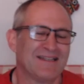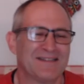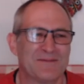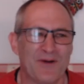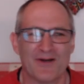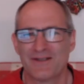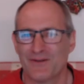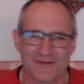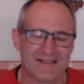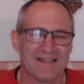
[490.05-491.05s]
it to Martin
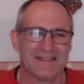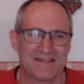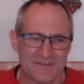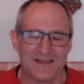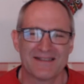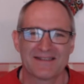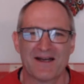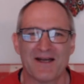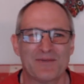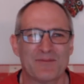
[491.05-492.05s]
or send it to me so
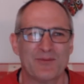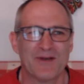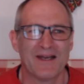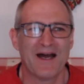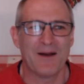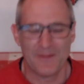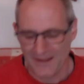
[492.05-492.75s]
I can put it up.